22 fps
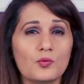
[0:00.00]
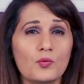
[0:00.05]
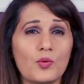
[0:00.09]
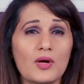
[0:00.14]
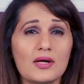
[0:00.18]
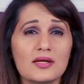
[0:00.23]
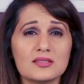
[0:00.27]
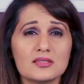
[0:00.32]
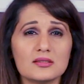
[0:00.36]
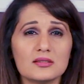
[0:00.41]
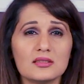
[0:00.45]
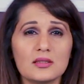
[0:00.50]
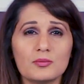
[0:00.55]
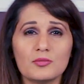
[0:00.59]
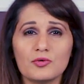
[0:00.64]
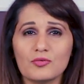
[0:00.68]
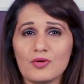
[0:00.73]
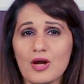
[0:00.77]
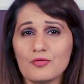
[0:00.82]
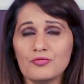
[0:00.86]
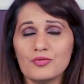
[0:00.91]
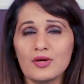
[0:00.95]
what is the
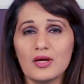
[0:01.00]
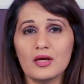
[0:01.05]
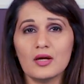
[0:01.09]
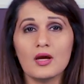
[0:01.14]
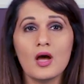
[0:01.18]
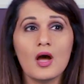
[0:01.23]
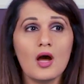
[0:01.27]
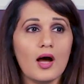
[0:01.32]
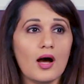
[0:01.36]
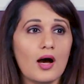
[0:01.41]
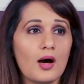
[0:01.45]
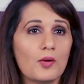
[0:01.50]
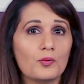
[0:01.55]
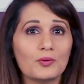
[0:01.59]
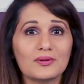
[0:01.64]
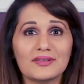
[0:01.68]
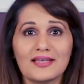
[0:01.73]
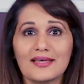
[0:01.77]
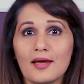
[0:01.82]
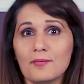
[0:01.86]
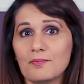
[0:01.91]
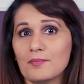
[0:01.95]
demographic. Will
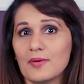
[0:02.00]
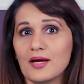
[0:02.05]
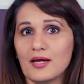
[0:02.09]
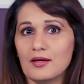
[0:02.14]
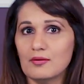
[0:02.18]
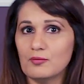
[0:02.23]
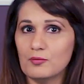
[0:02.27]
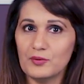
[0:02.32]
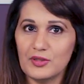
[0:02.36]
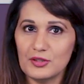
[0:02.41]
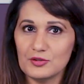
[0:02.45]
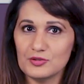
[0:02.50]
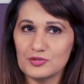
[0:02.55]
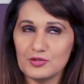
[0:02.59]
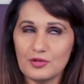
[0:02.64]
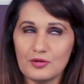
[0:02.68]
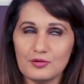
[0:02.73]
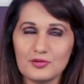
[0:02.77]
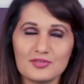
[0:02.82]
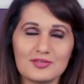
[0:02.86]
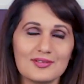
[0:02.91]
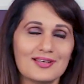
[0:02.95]
they get my weird
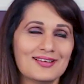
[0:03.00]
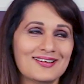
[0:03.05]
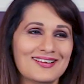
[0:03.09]
jokes?